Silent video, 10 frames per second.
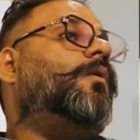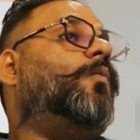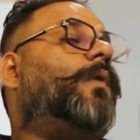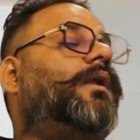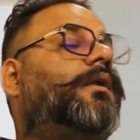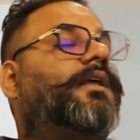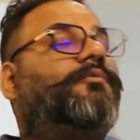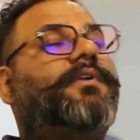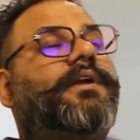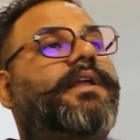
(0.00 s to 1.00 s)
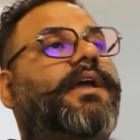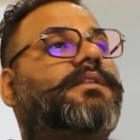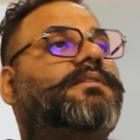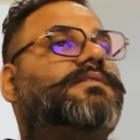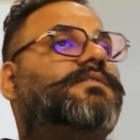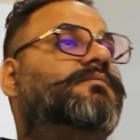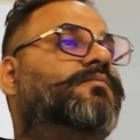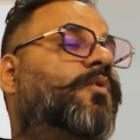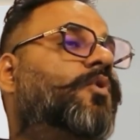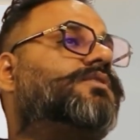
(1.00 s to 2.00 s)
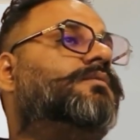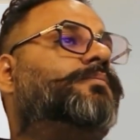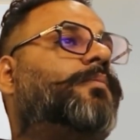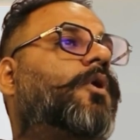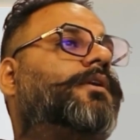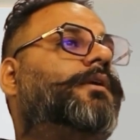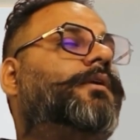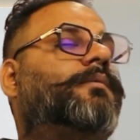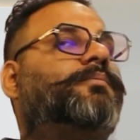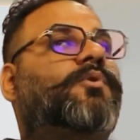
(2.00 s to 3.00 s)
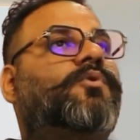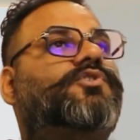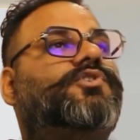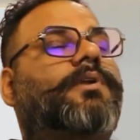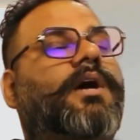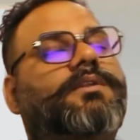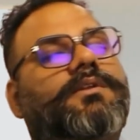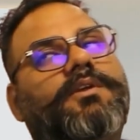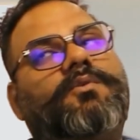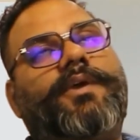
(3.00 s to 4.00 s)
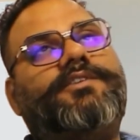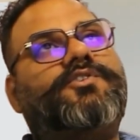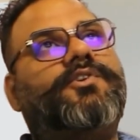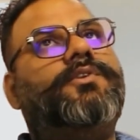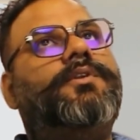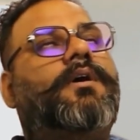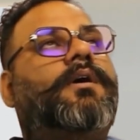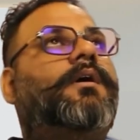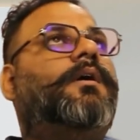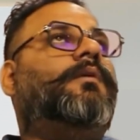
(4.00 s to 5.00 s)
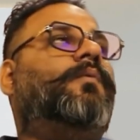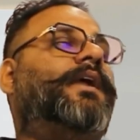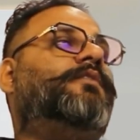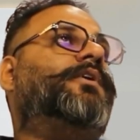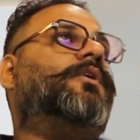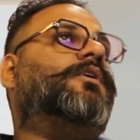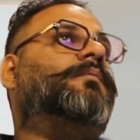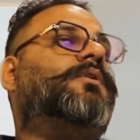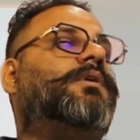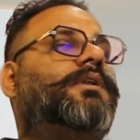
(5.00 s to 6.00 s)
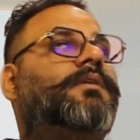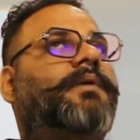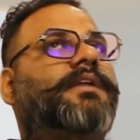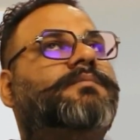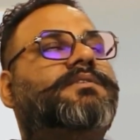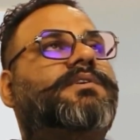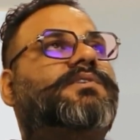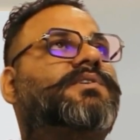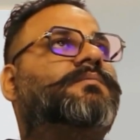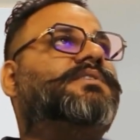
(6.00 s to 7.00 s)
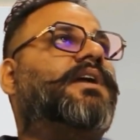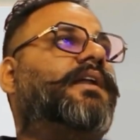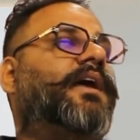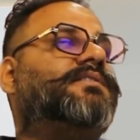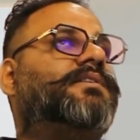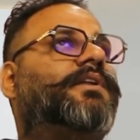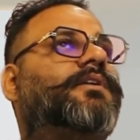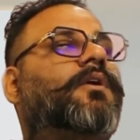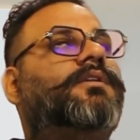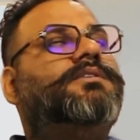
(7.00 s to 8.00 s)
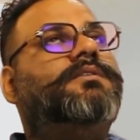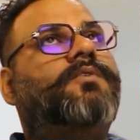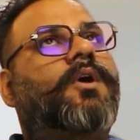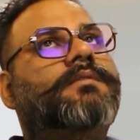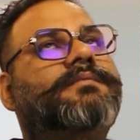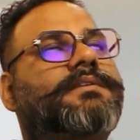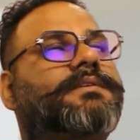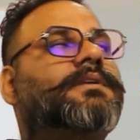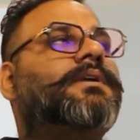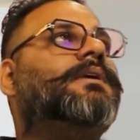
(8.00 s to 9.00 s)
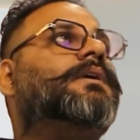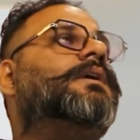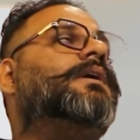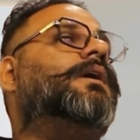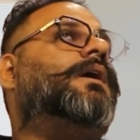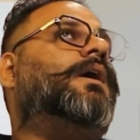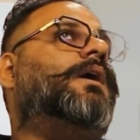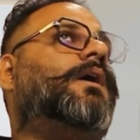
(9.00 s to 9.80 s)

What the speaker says: Well, definitely, I think this is the most important approach, rather the question while we talk about learning management systems, that as the technology evolves, there